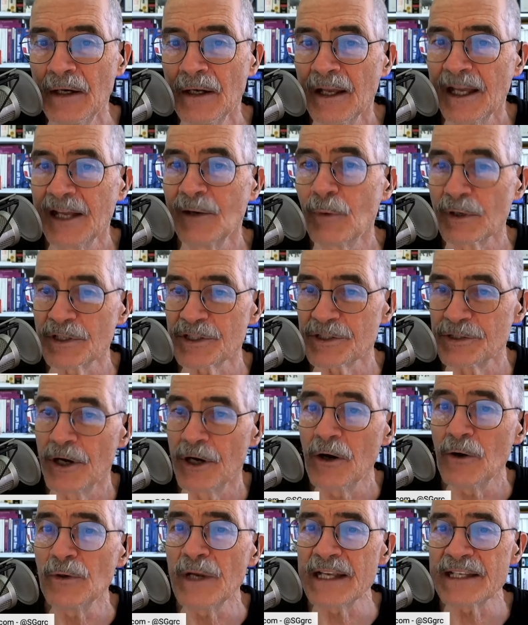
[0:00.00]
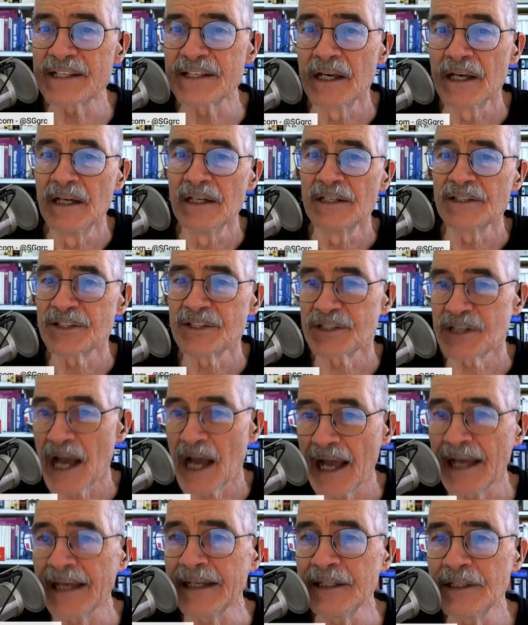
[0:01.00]
In what's known as
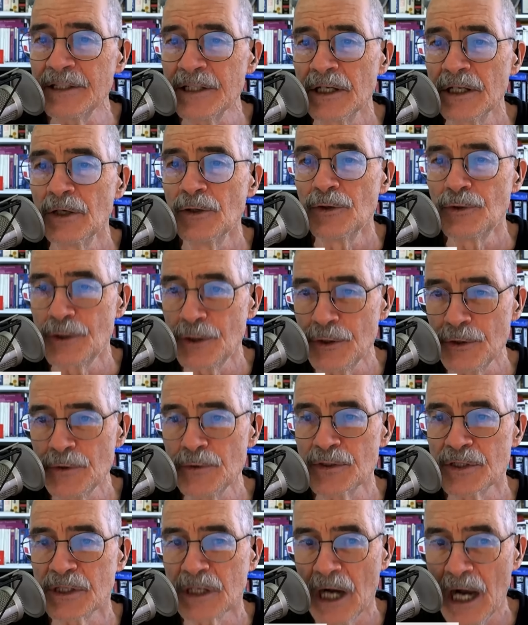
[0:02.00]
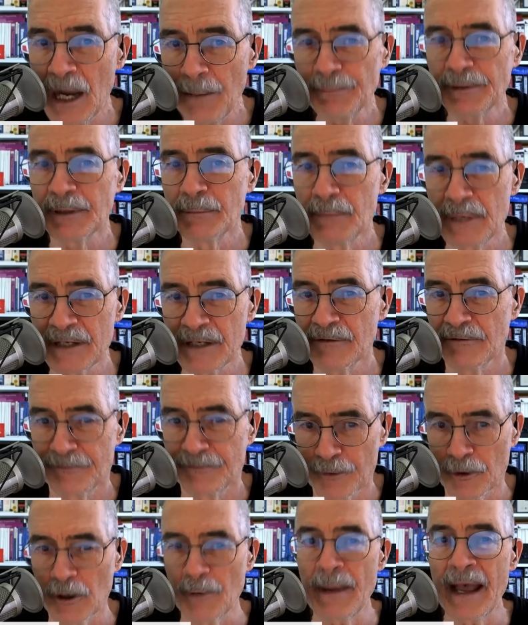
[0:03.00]
signed two's complement
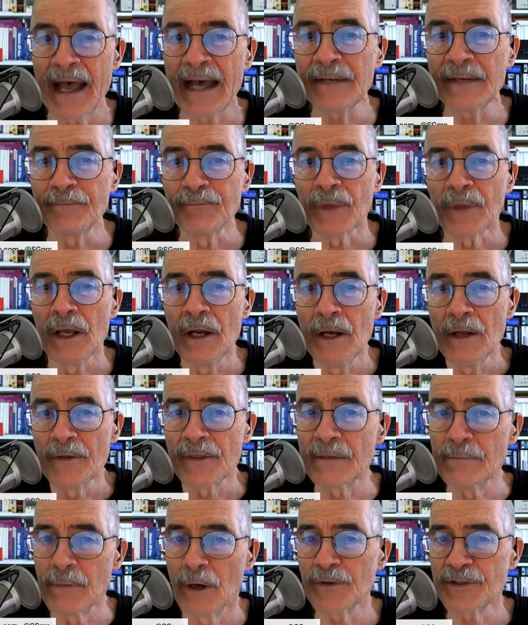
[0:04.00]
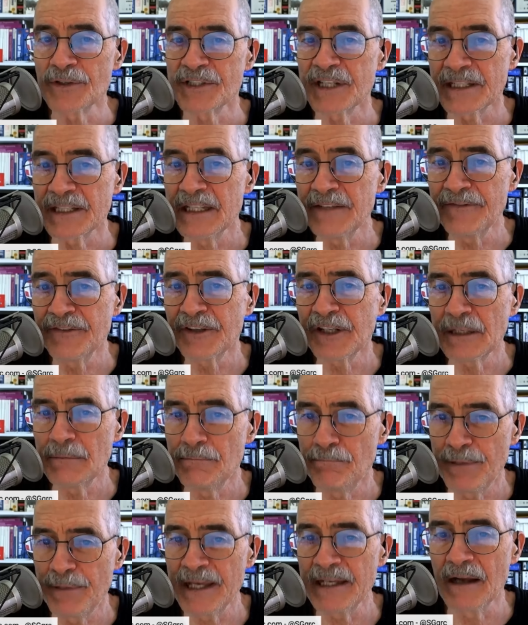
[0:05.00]
format, the most
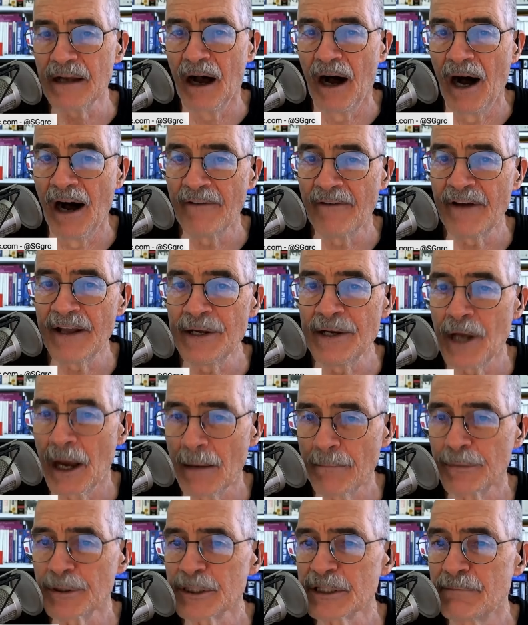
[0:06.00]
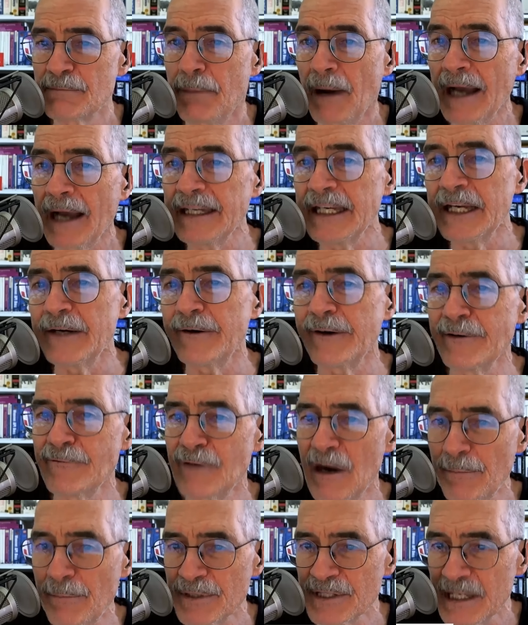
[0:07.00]
significant bit of a number's binary
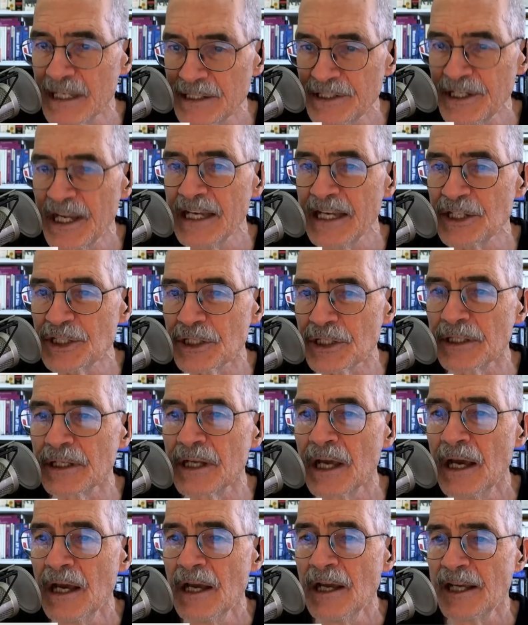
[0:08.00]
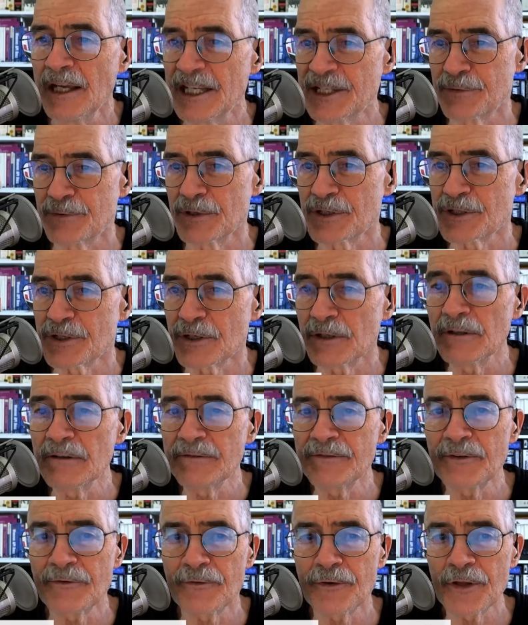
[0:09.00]
representation is
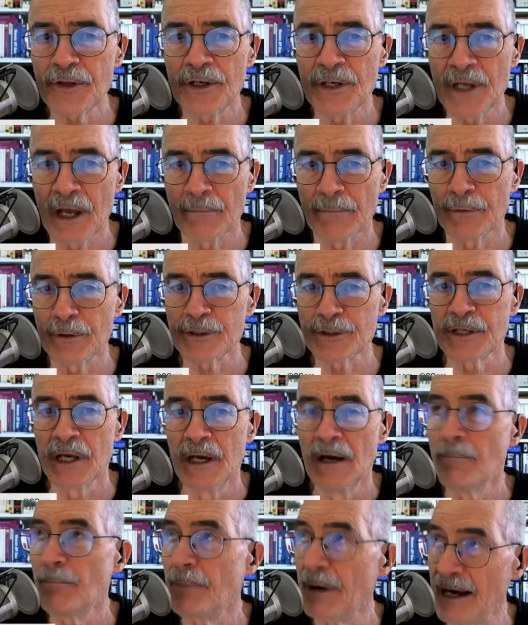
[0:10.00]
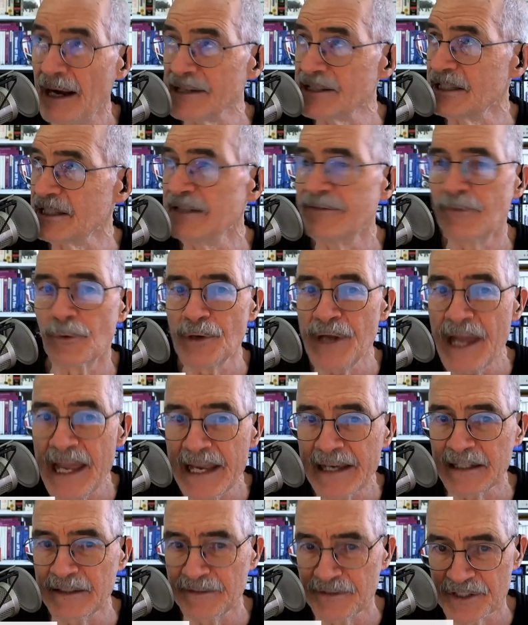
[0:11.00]
reserved for the number's positive or
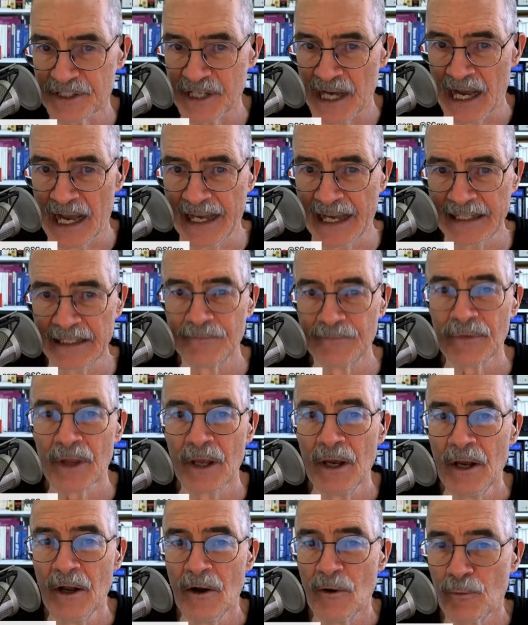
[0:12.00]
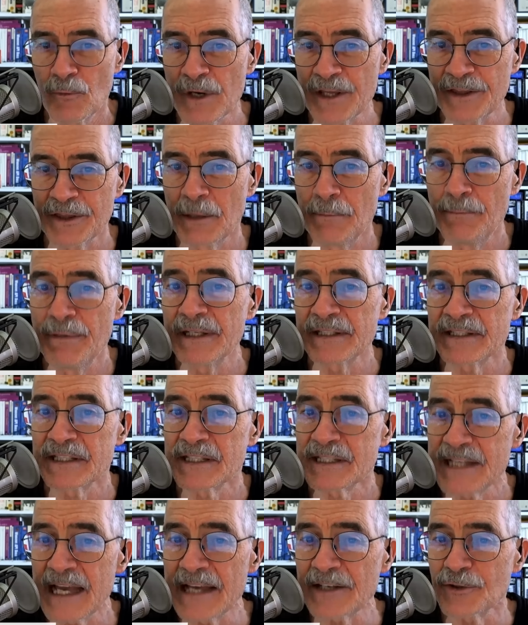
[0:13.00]
negative sign, with the bit
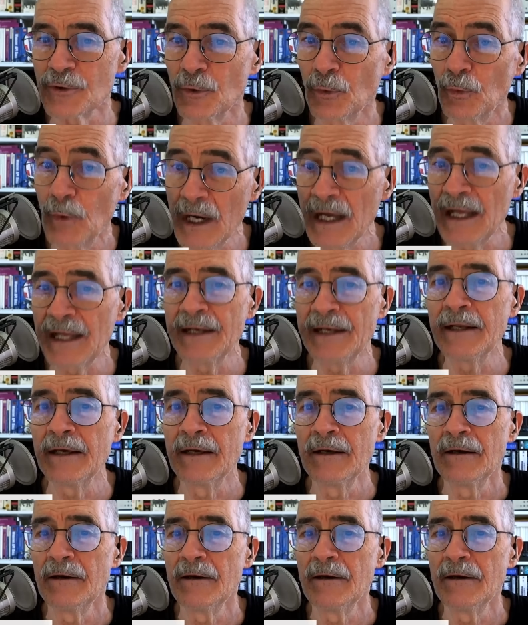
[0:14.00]
set to one